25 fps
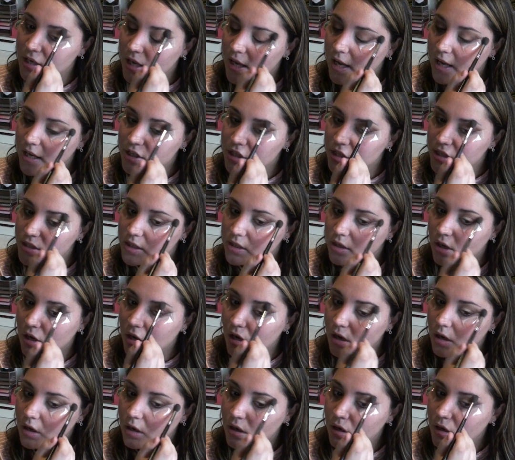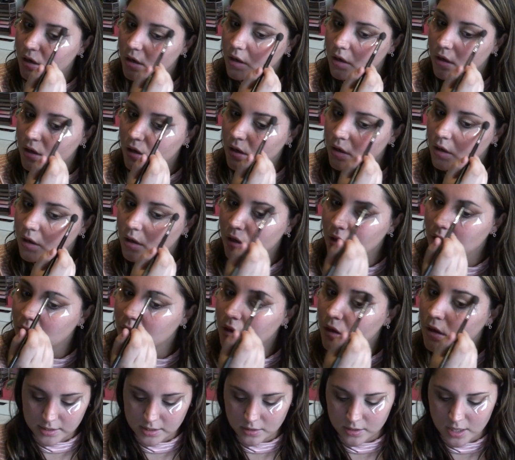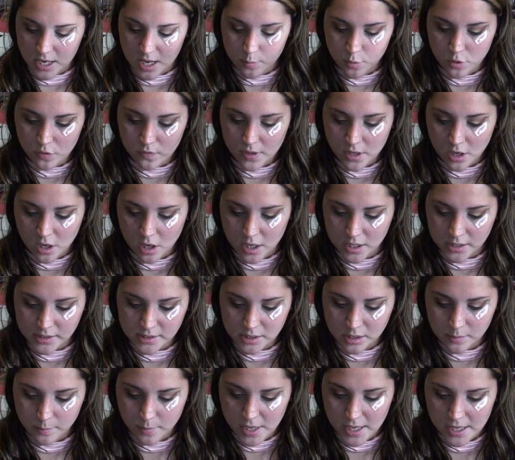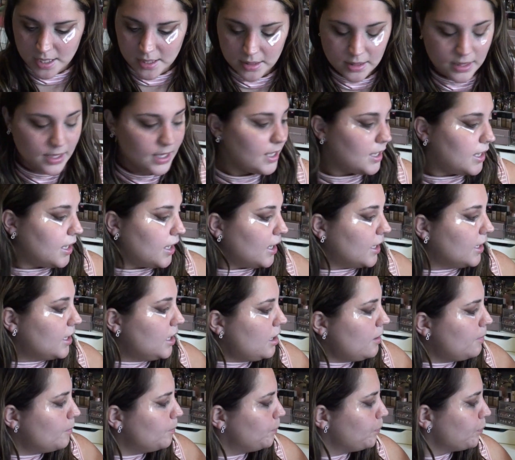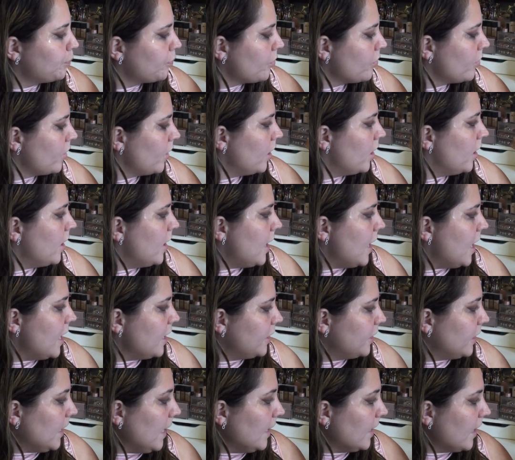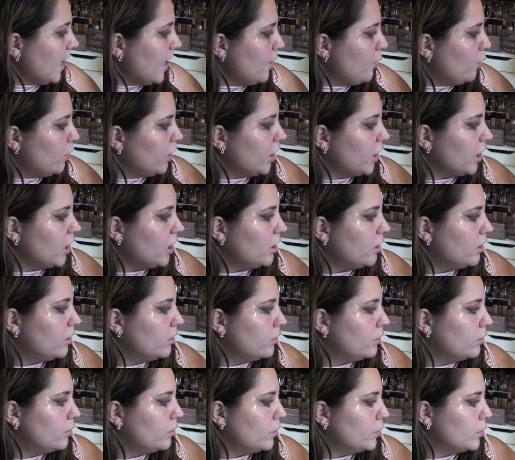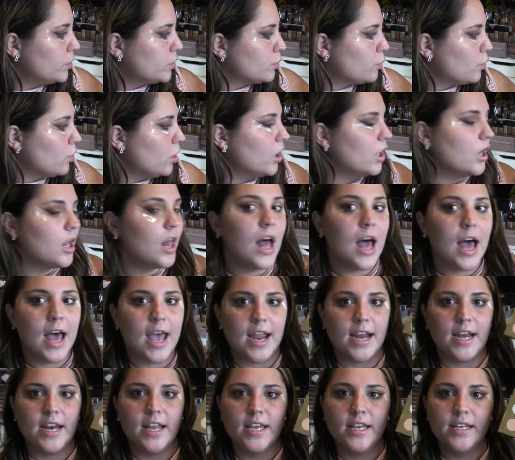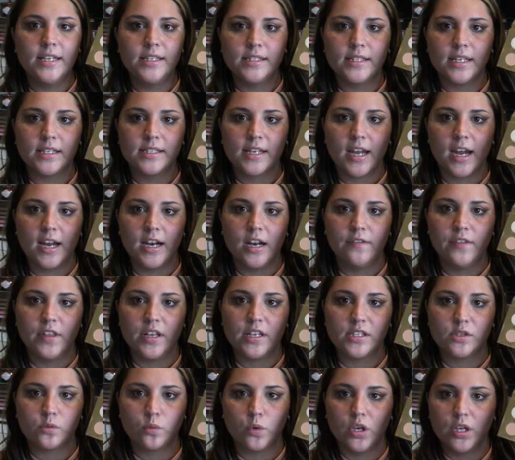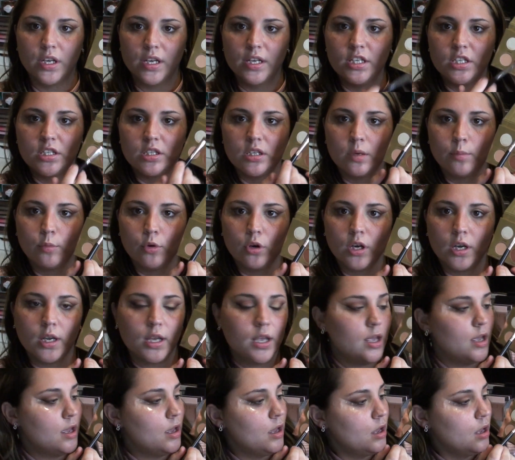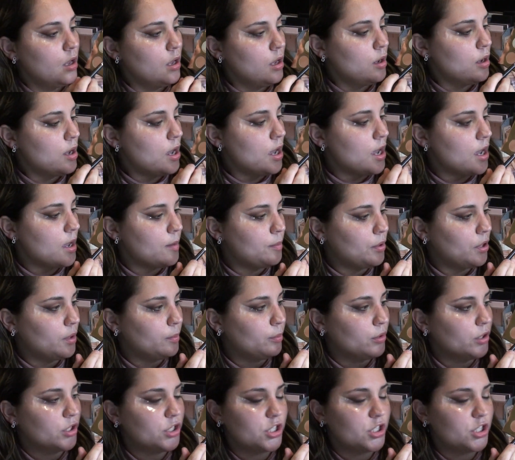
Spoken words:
edges at all. So now moving on to my lid. I think I want to use Royal Highness. It's kind of this really shimmery purple